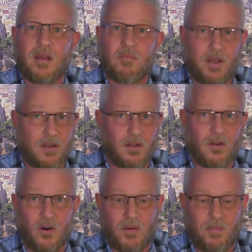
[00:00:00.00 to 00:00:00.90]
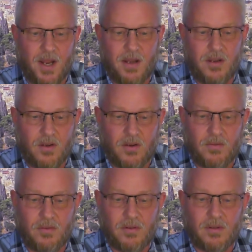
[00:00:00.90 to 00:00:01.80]
"May the Lord make
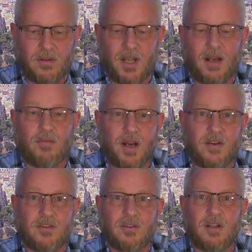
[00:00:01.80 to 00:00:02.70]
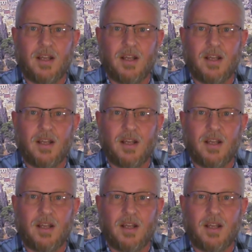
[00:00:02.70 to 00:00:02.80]
you like Rachel